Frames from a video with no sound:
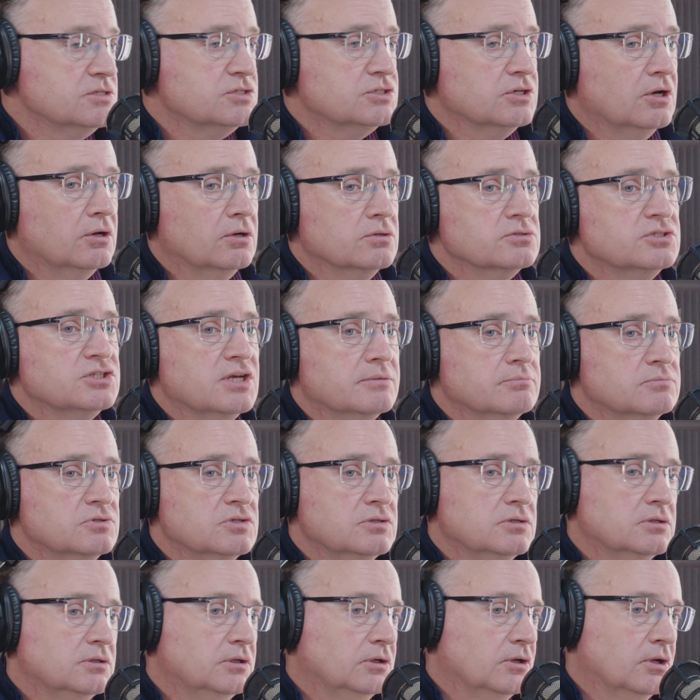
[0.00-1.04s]
So
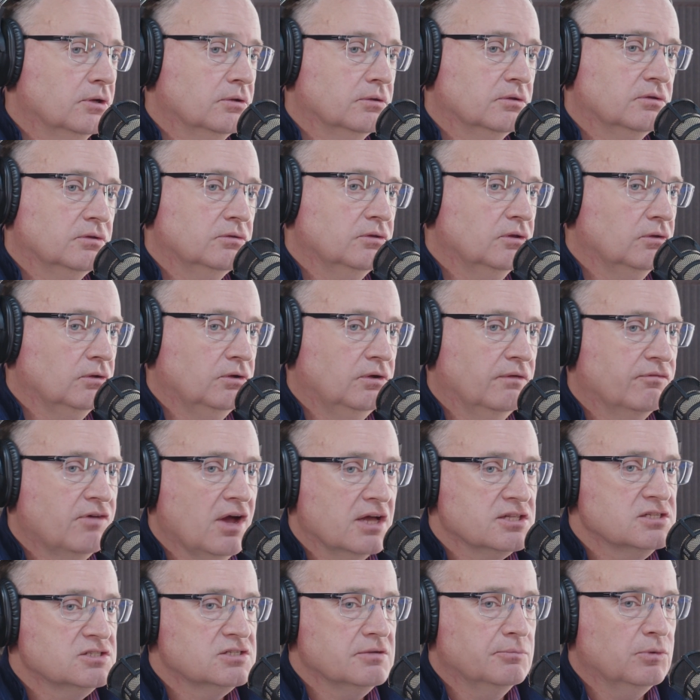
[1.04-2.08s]

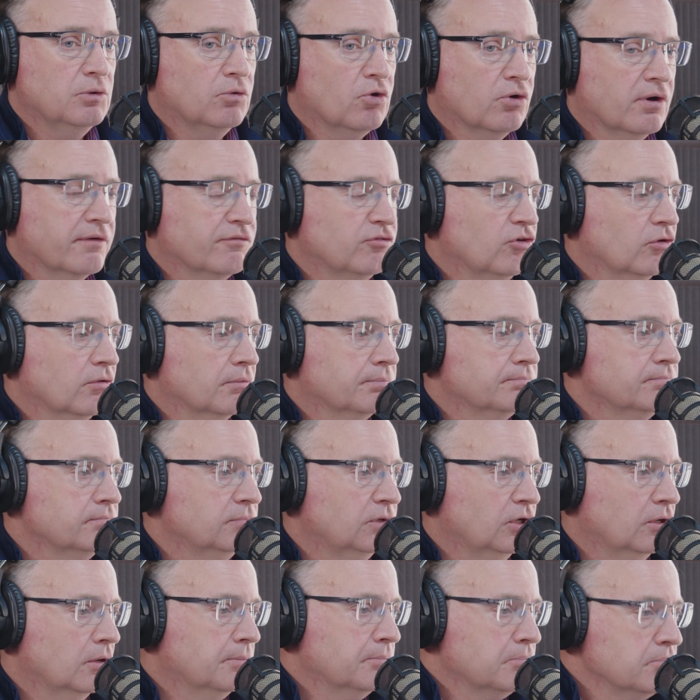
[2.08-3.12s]
you've got some more of your,
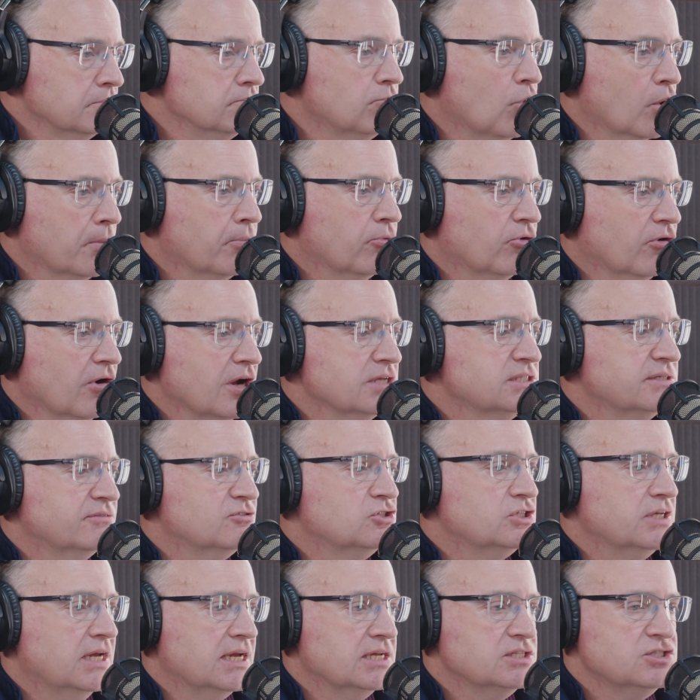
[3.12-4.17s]
more
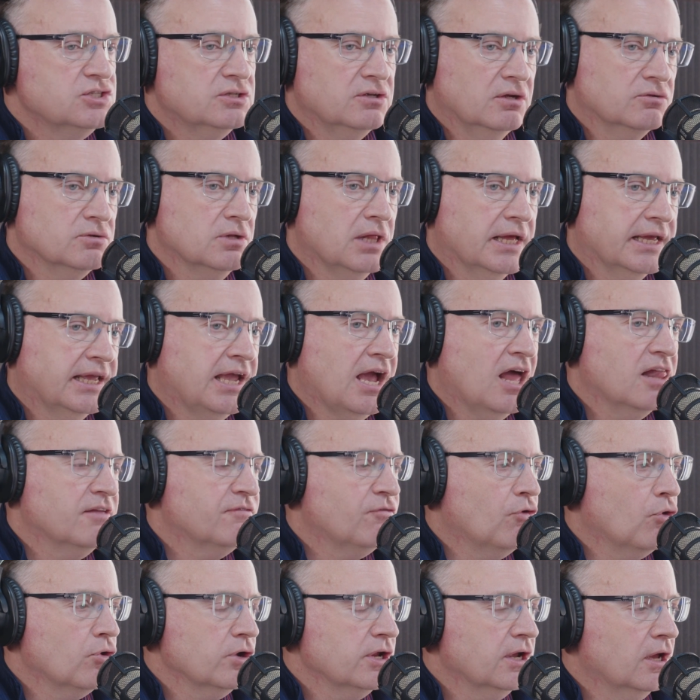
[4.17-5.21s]
progressive states, like
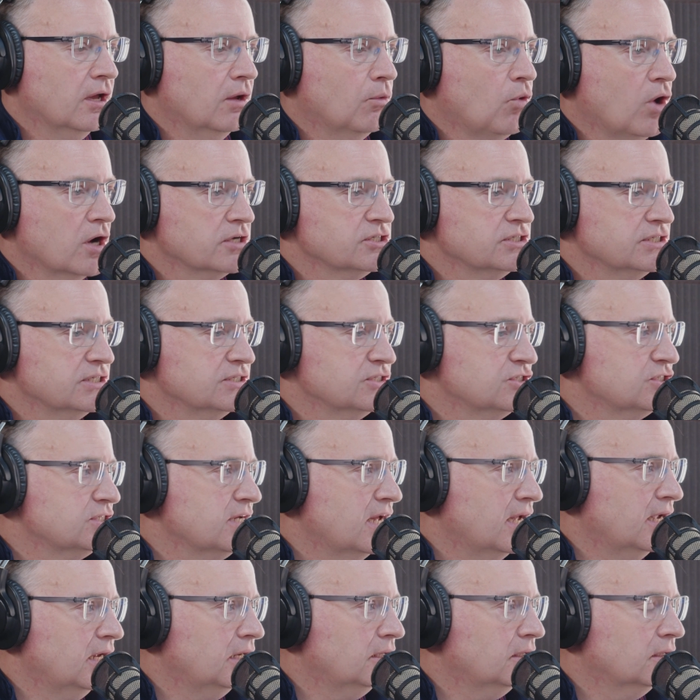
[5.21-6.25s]
California, Washington
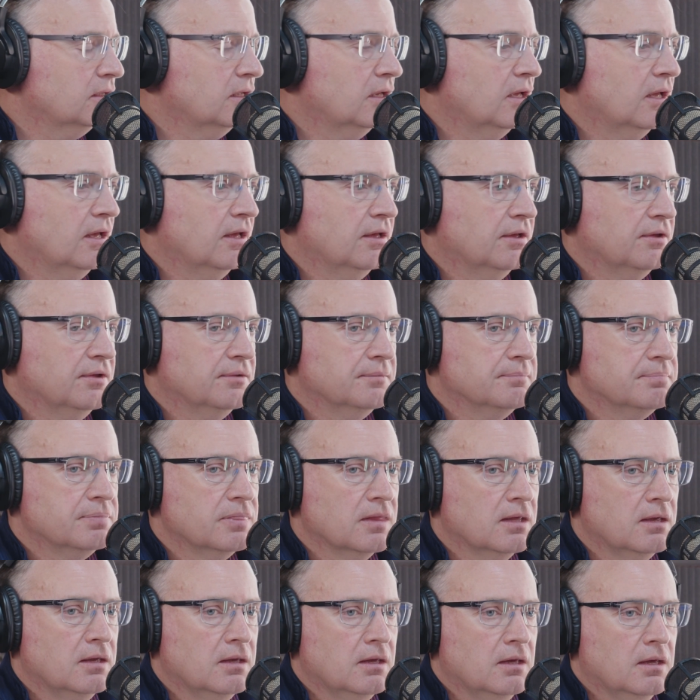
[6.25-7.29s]
State,
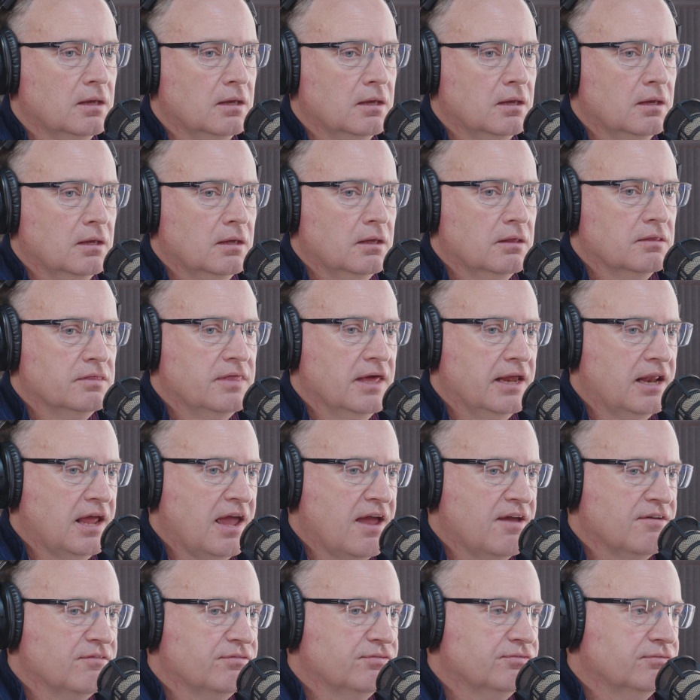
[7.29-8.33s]

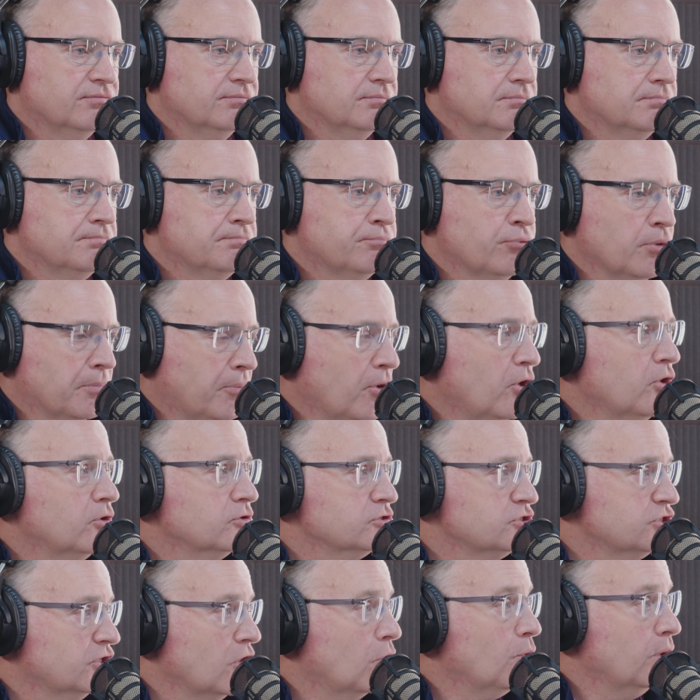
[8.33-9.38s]
that have
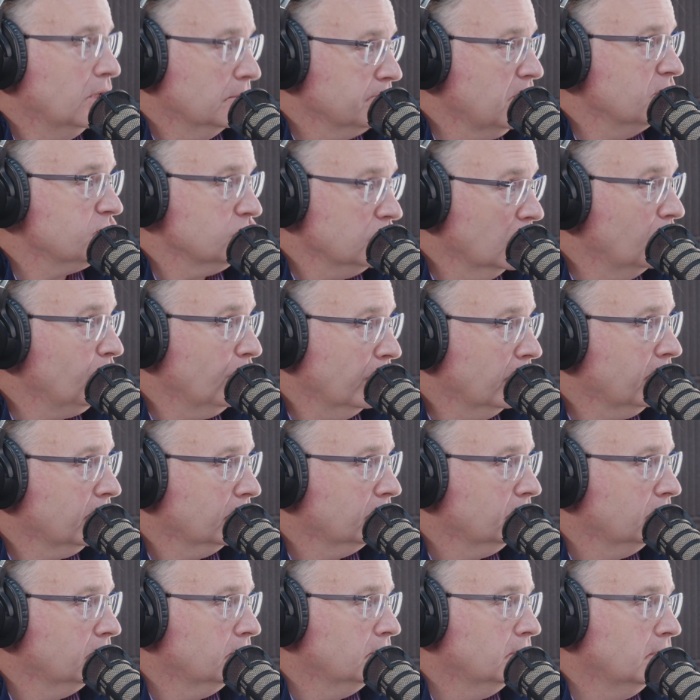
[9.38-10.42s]
proposed going much
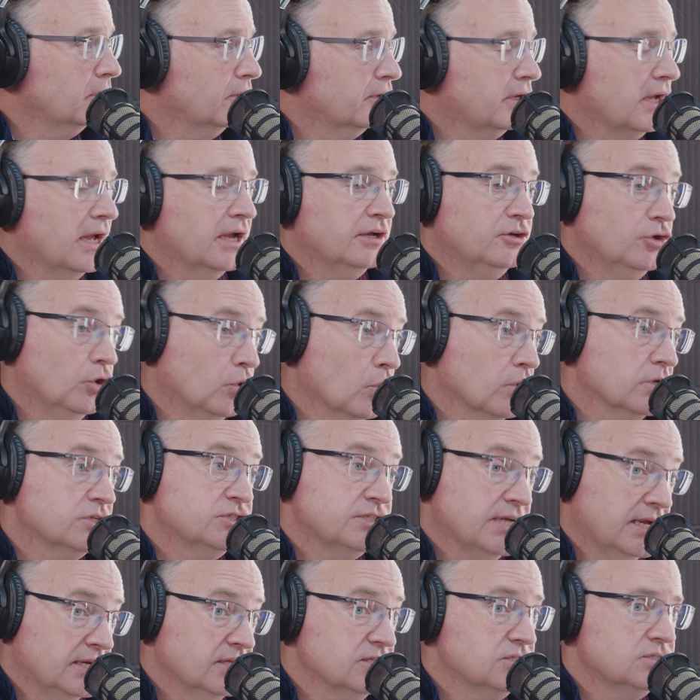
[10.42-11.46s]
lower. Okay. New
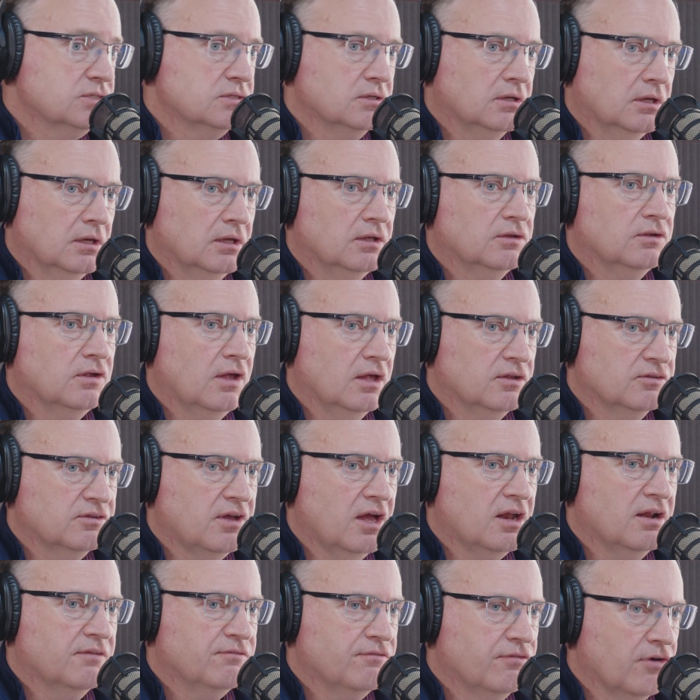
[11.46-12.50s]
York State
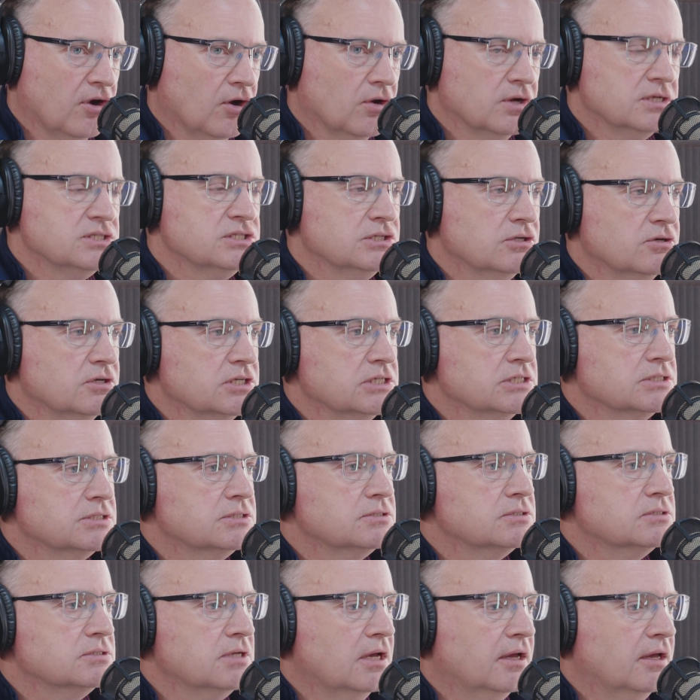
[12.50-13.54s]
has got a very
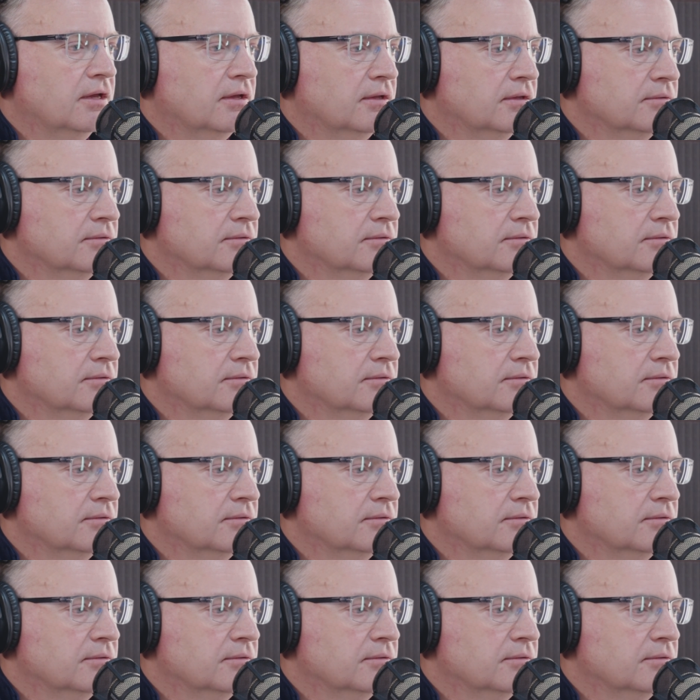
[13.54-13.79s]
serious